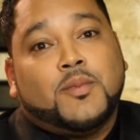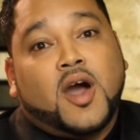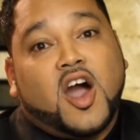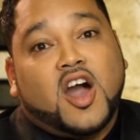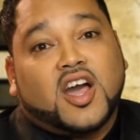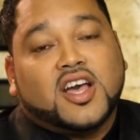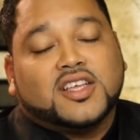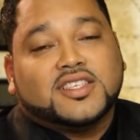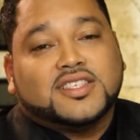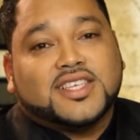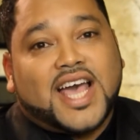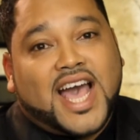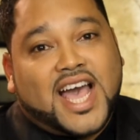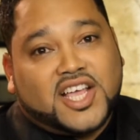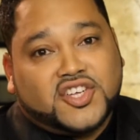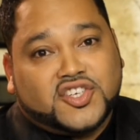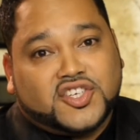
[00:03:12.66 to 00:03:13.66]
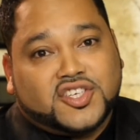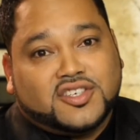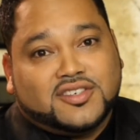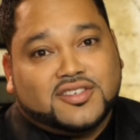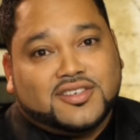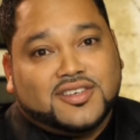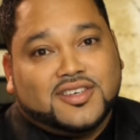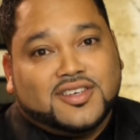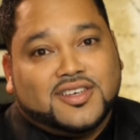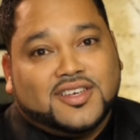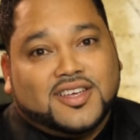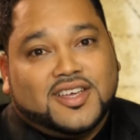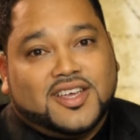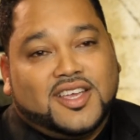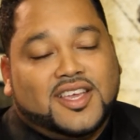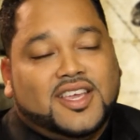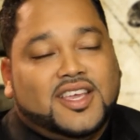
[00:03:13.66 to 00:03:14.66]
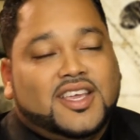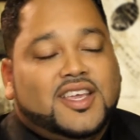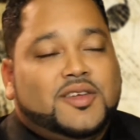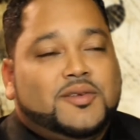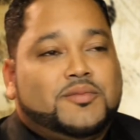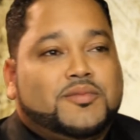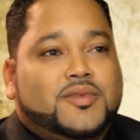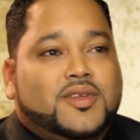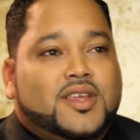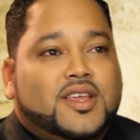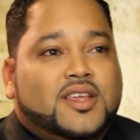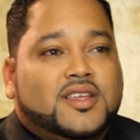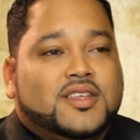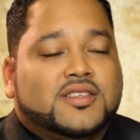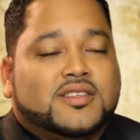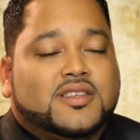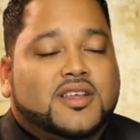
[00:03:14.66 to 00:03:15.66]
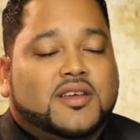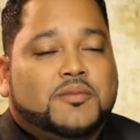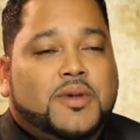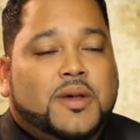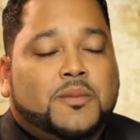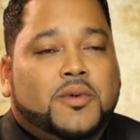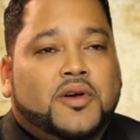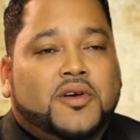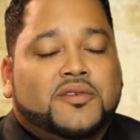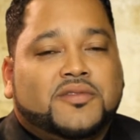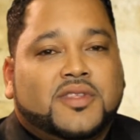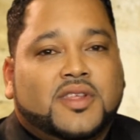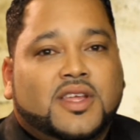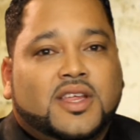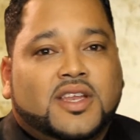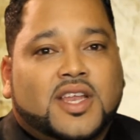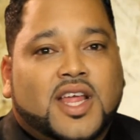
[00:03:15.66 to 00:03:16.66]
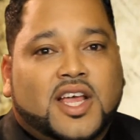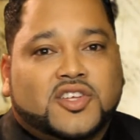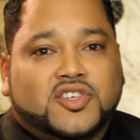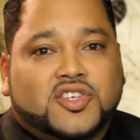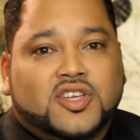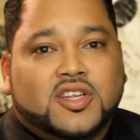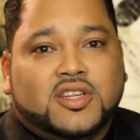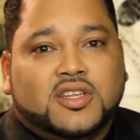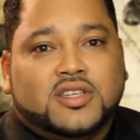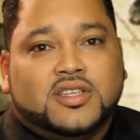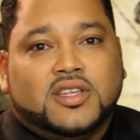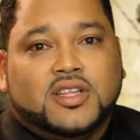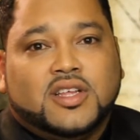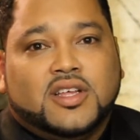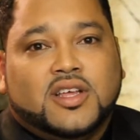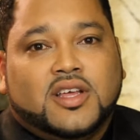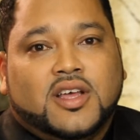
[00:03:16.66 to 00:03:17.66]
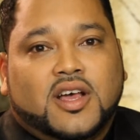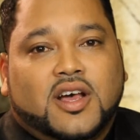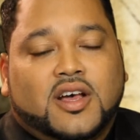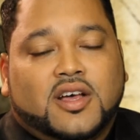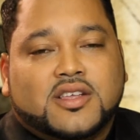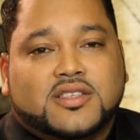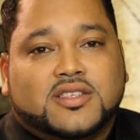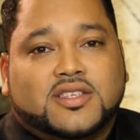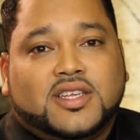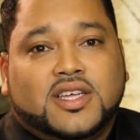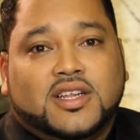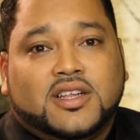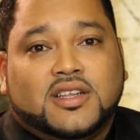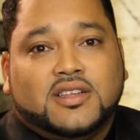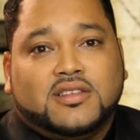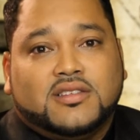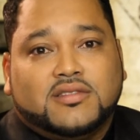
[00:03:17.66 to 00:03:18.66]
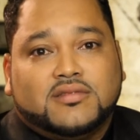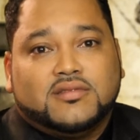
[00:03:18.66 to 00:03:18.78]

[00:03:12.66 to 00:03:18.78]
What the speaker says: Marcus Ash. He's a member of the National Steel